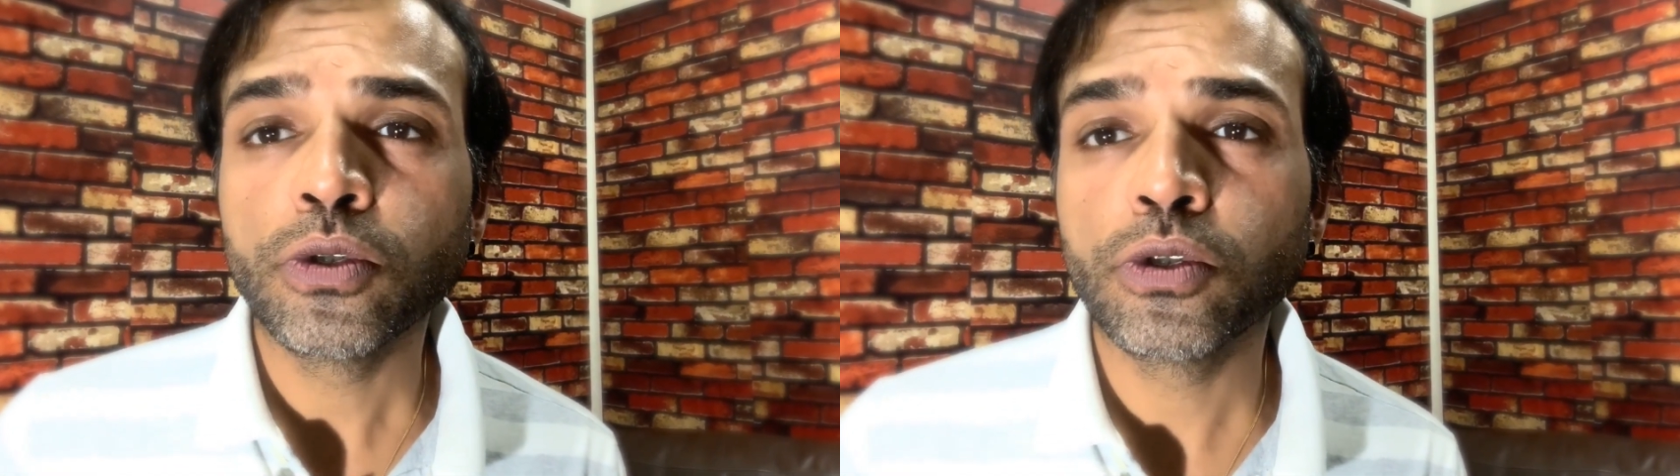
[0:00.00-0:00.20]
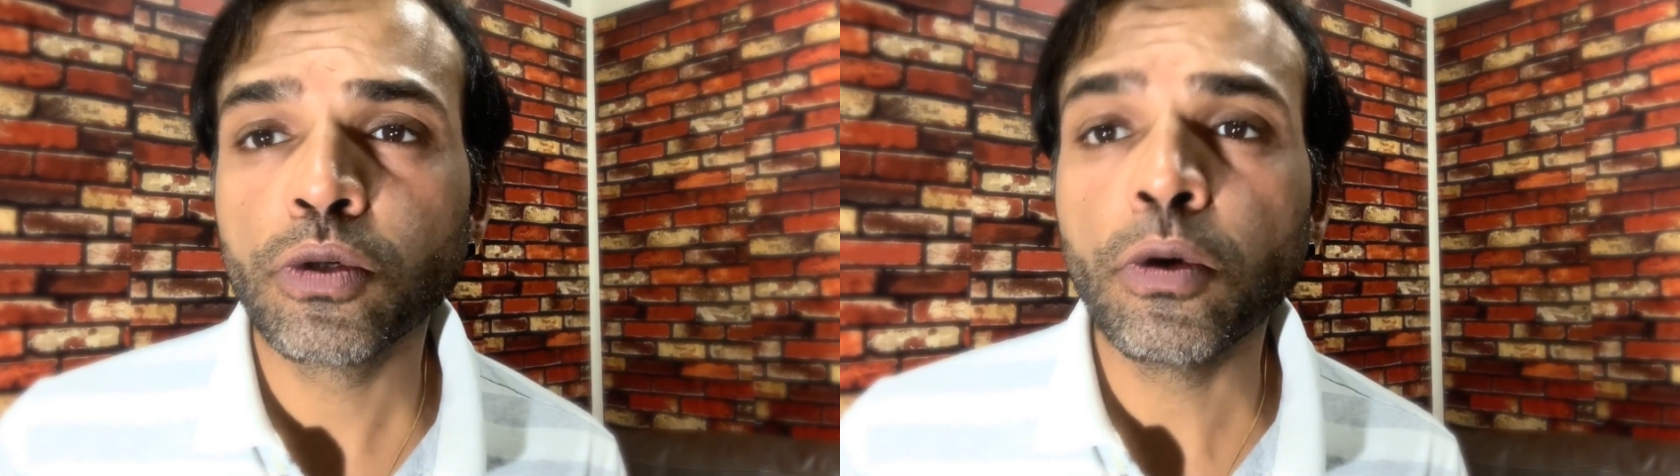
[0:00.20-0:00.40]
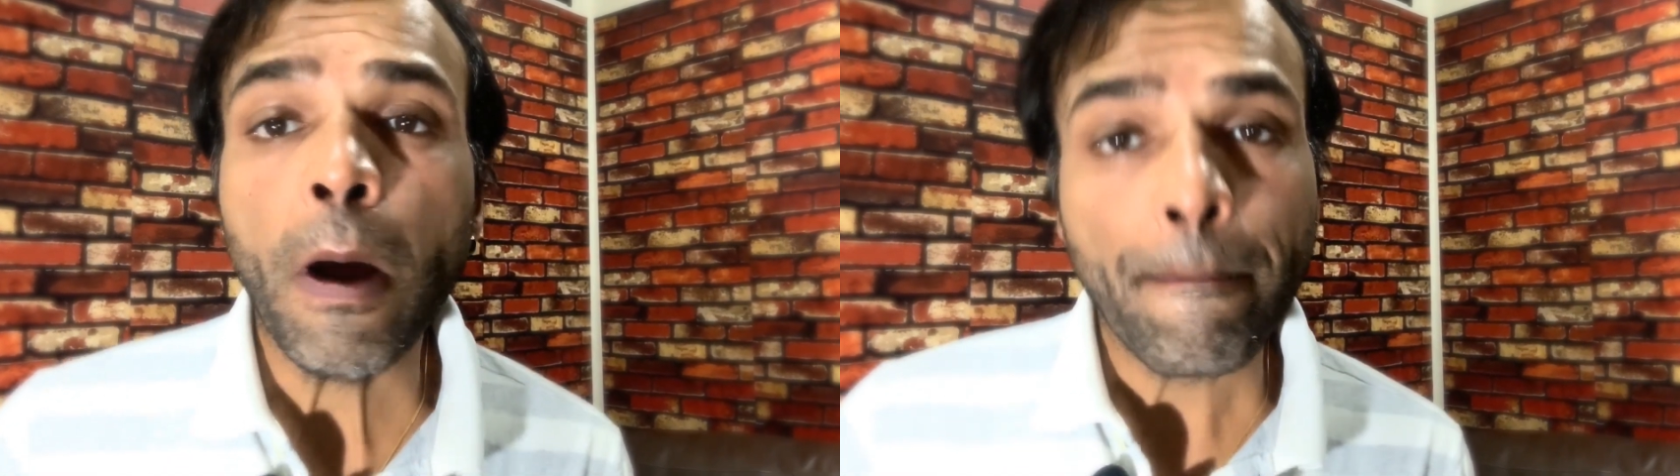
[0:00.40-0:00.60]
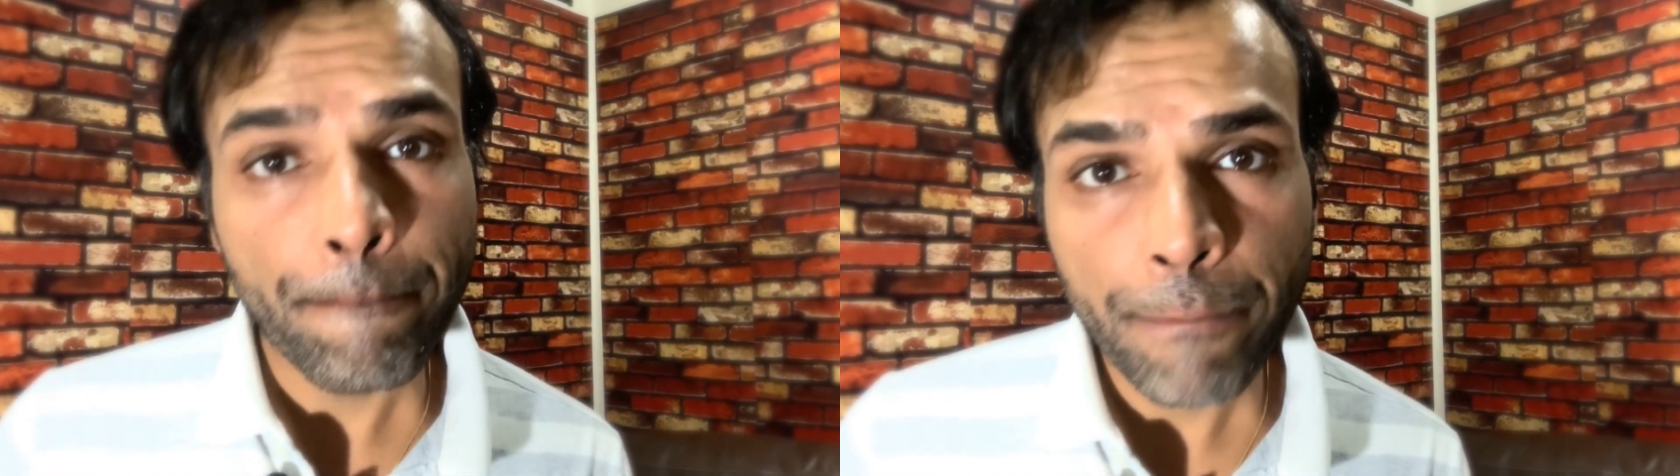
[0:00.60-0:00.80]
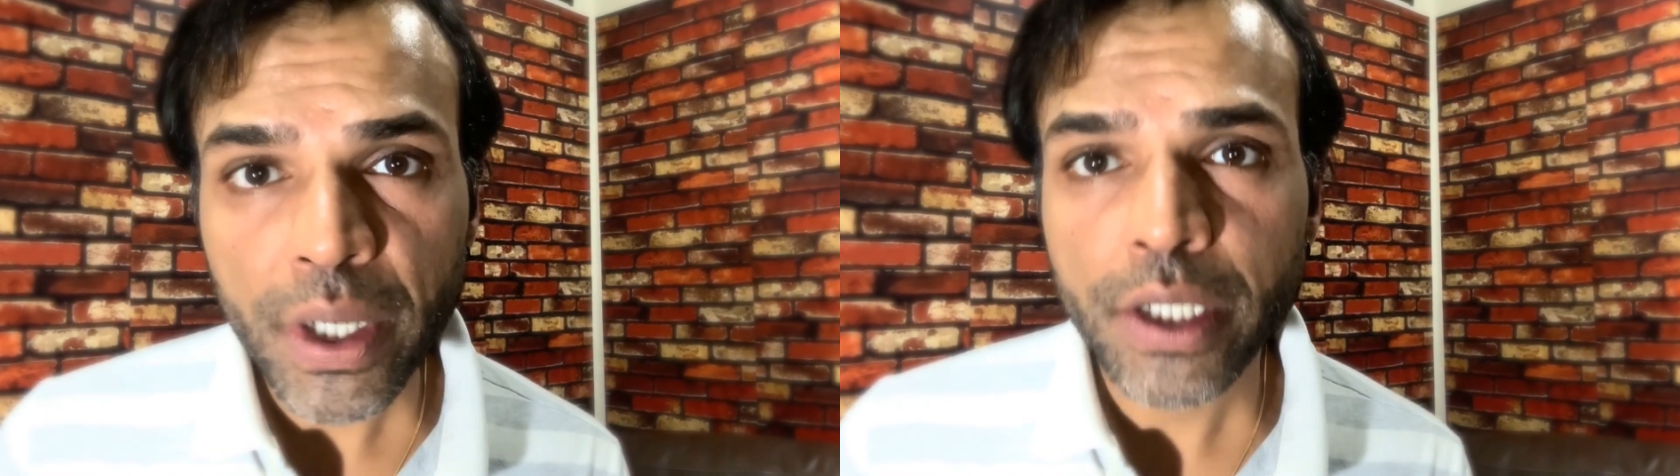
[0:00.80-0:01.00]
to
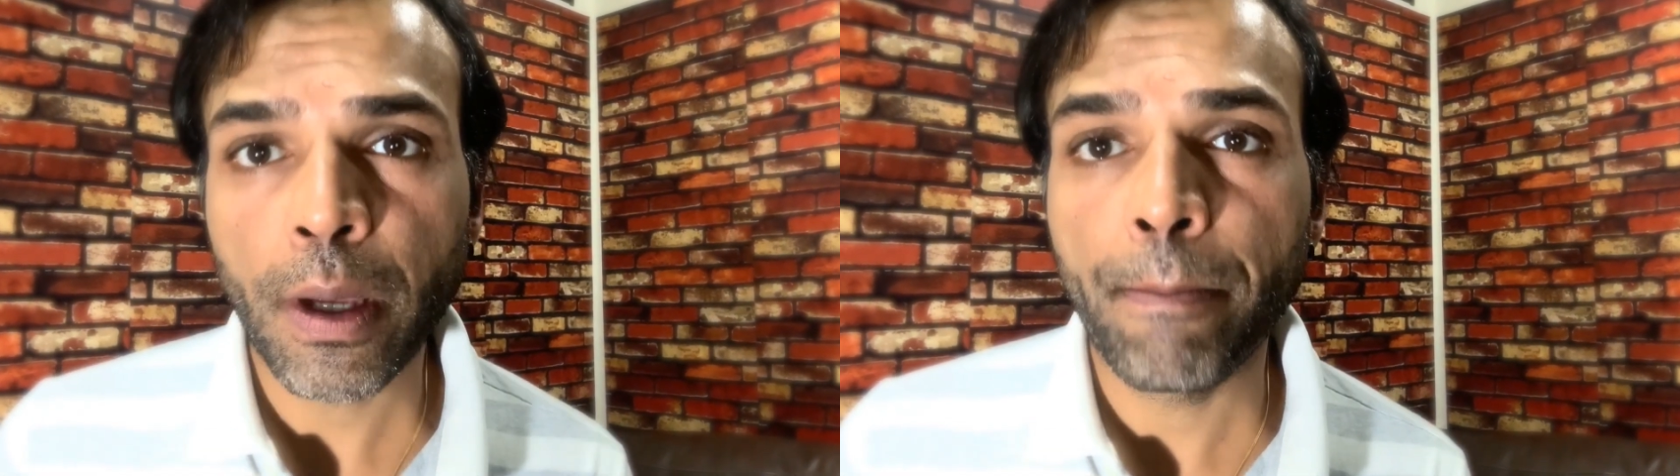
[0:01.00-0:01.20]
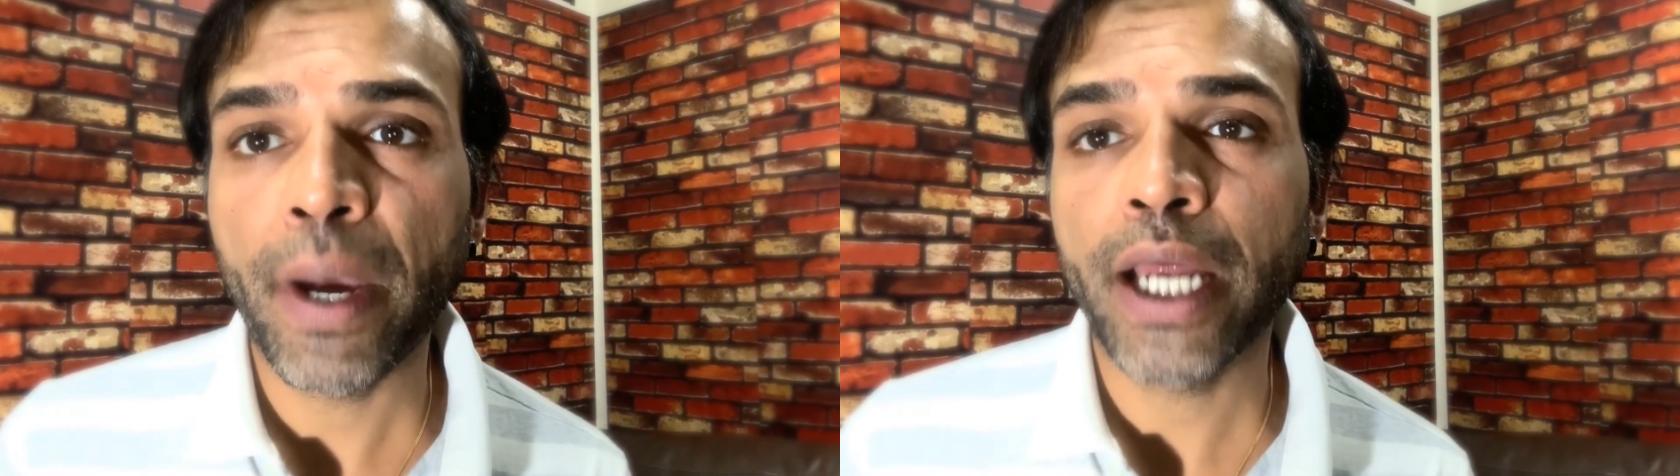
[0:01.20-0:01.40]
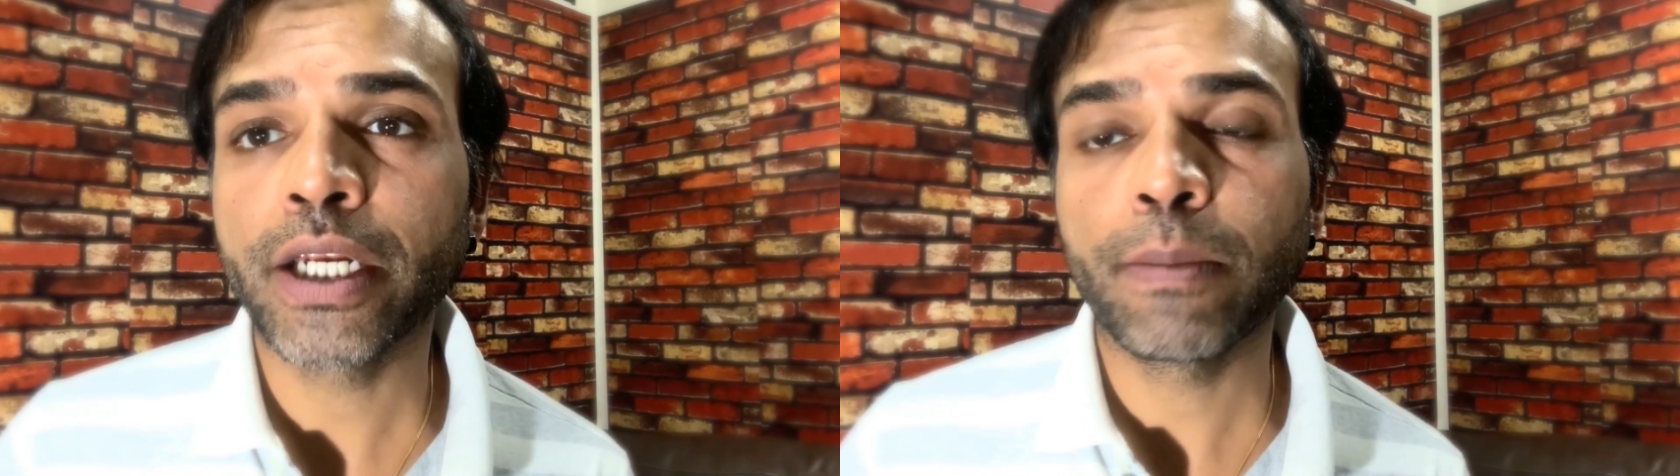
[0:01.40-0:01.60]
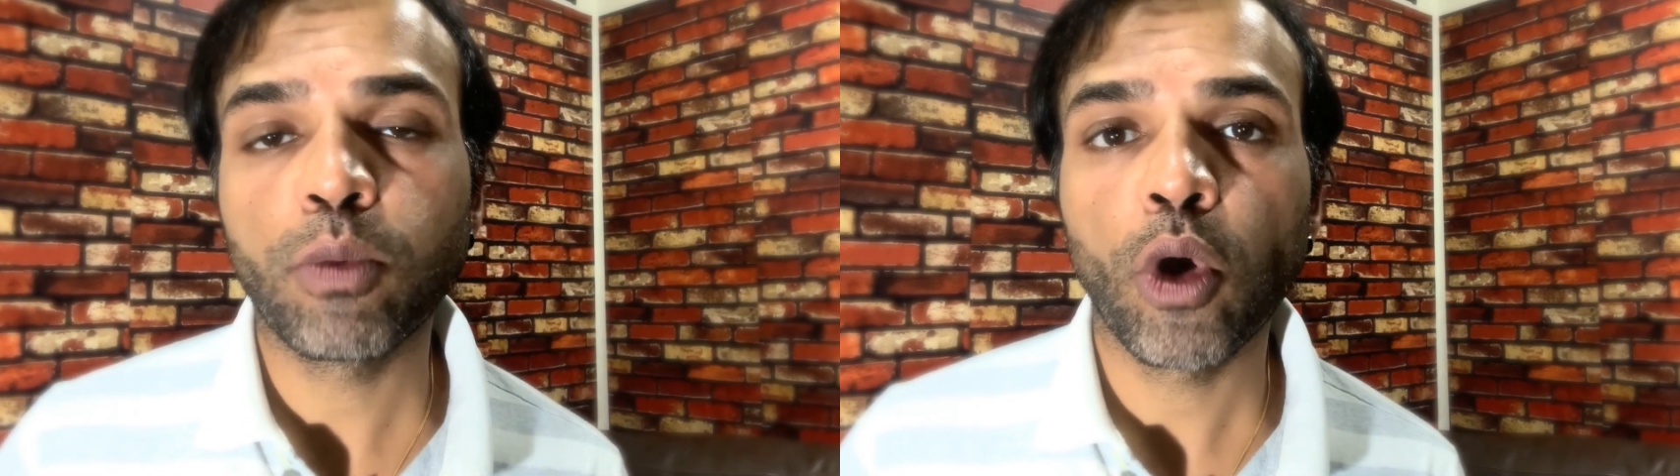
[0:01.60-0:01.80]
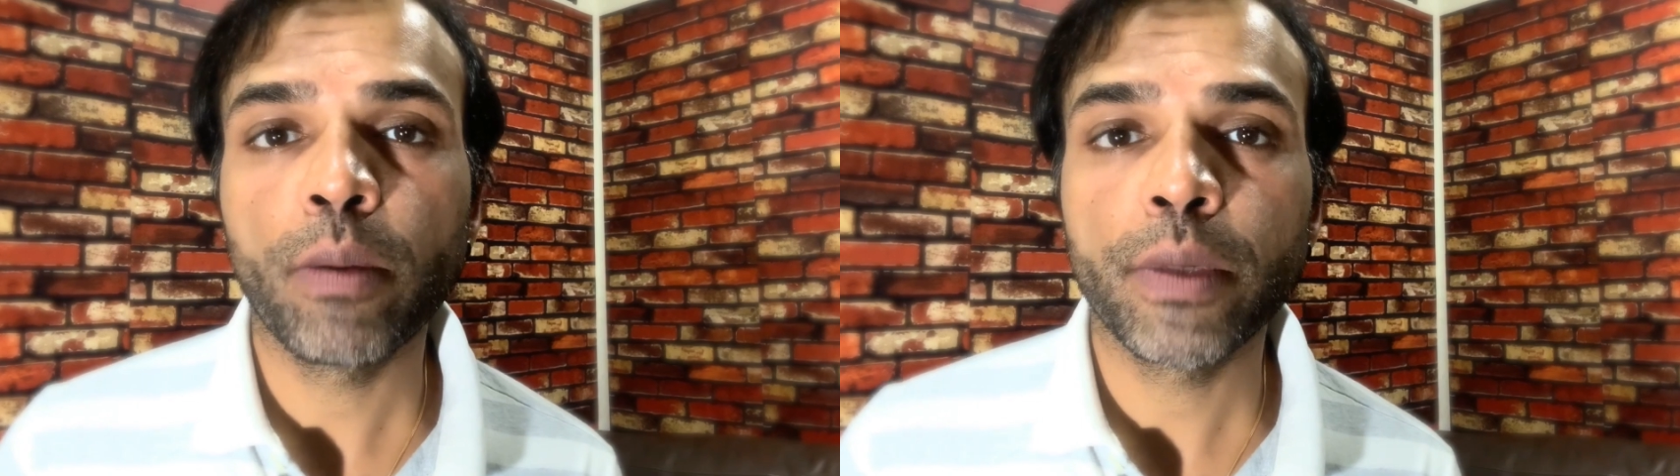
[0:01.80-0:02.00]
mid band
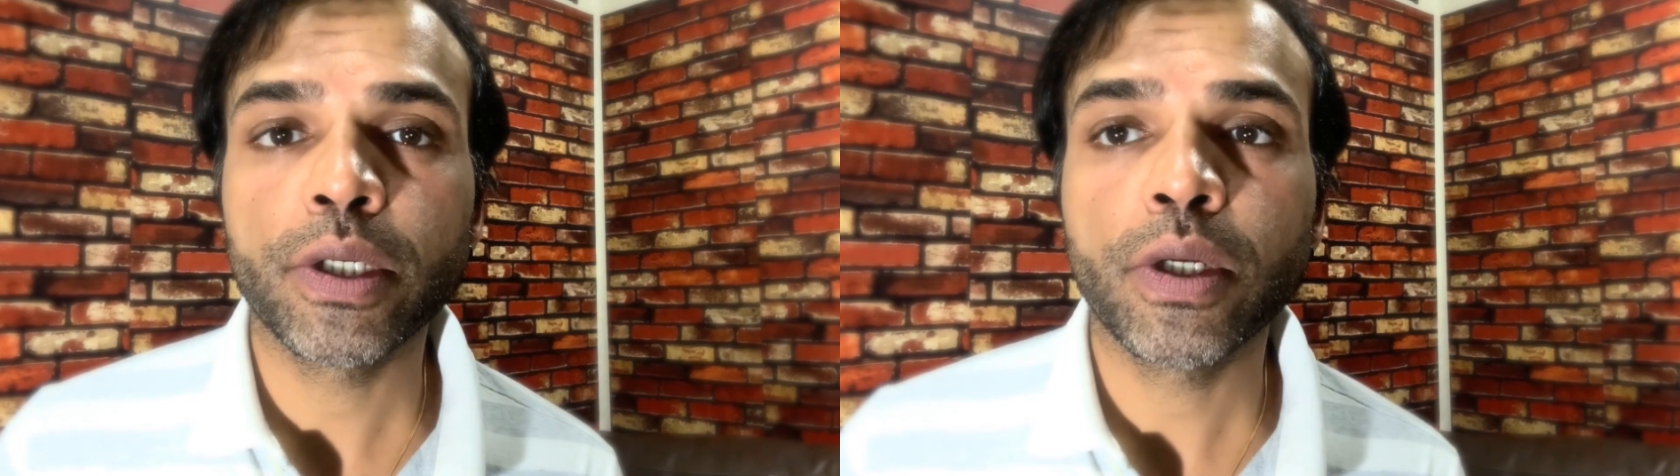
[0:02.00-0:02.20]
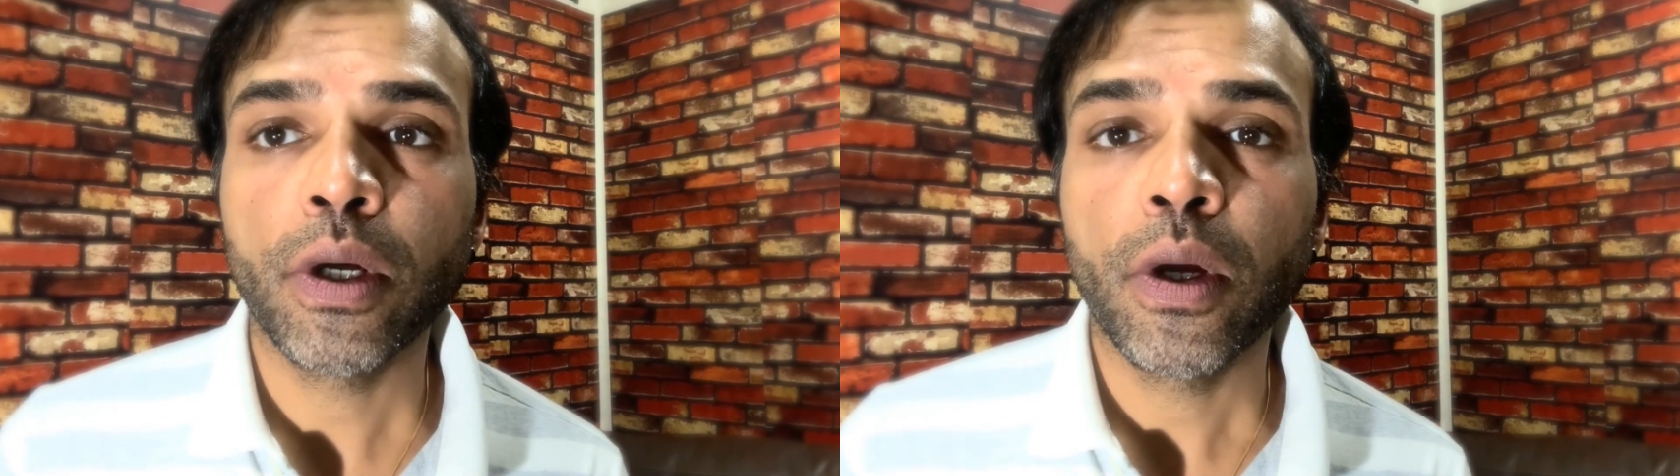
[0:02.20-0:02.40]
deployment